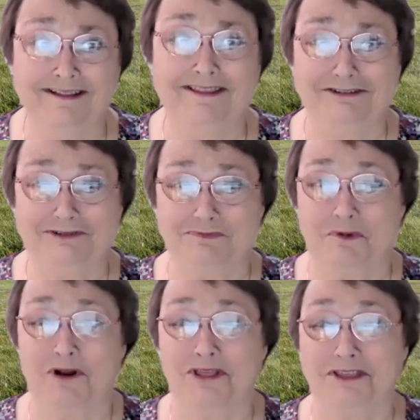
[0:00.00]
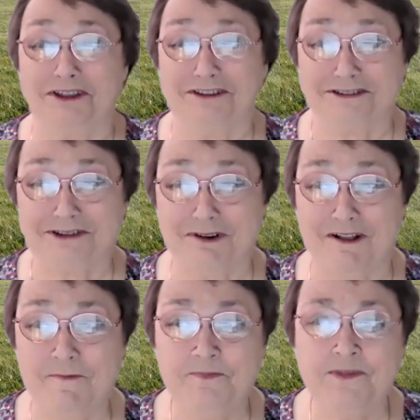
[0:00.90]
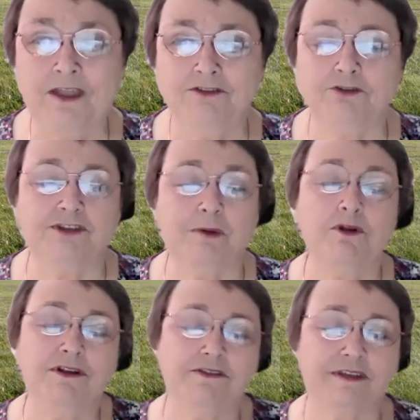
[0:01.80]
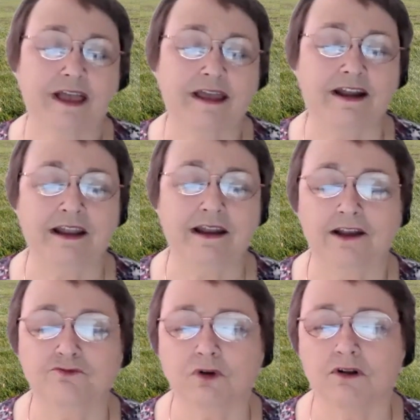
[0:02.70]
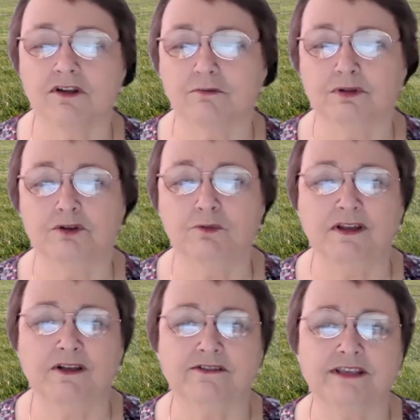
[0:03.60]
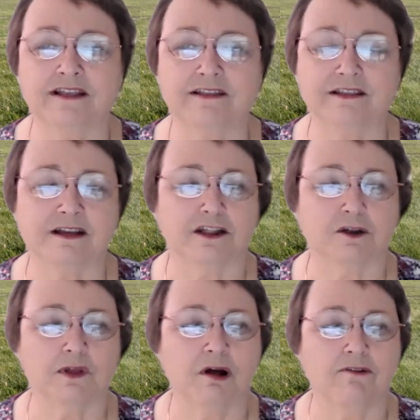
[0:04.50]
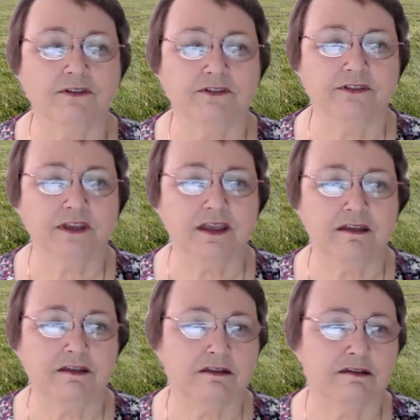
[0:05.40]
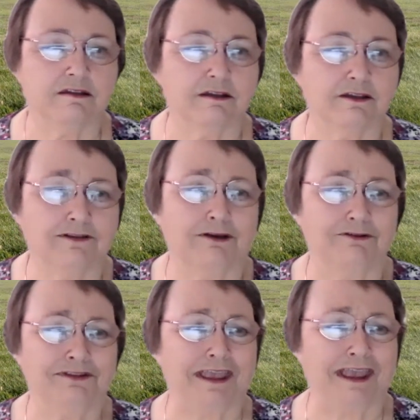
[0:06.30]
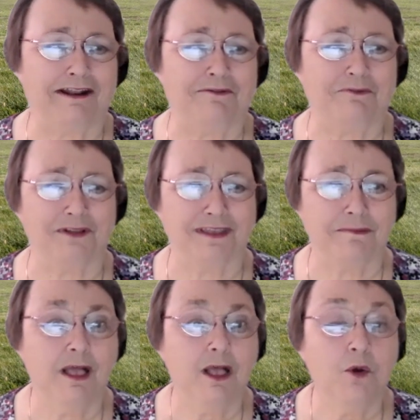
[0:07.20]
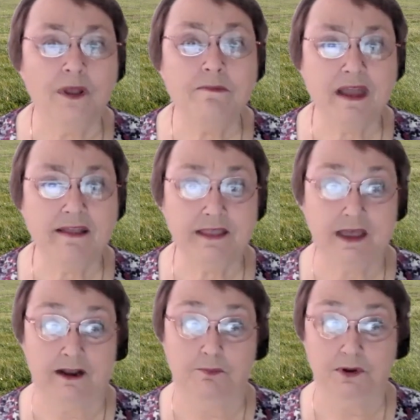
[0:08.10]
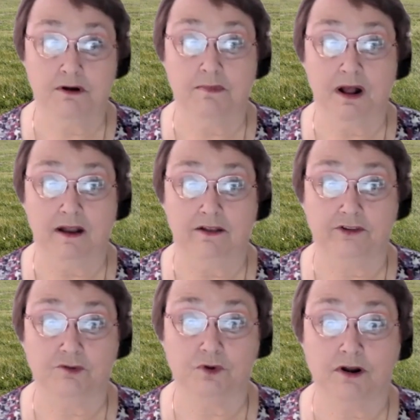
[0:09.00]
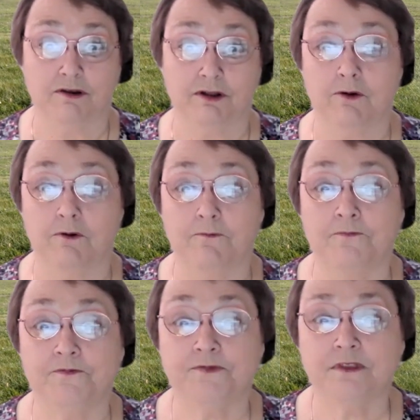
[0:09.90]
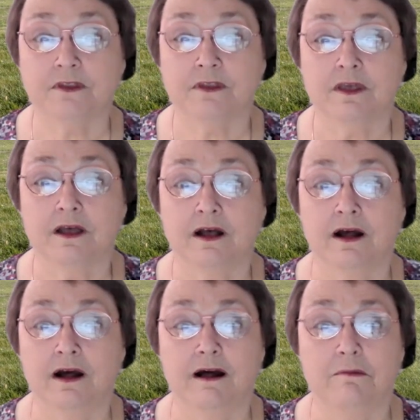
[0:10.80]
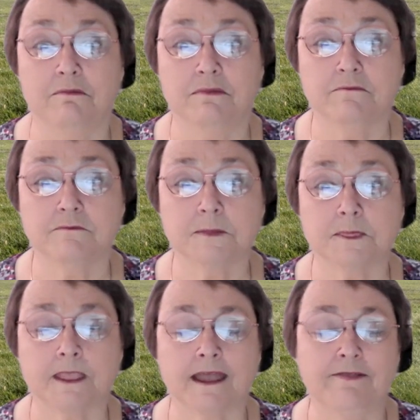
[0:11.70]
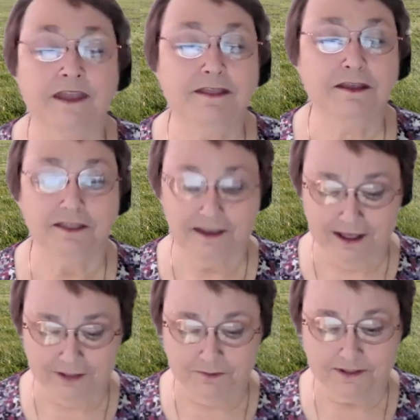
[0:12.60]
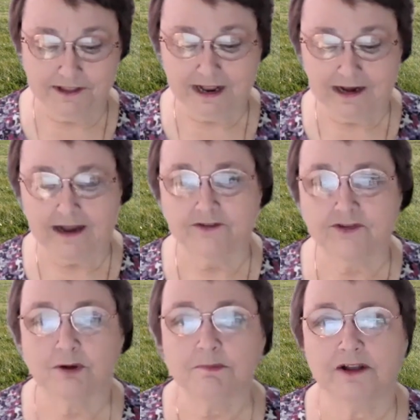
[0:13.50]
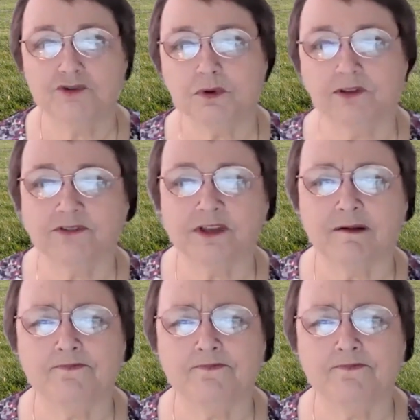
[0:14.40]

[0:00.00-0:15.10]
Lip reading: There's more to the story. So someone decided he liked royal blue because that's the color we often see associated with him. We made that up in our minds, you want to know. And then the other one that I liked so much was,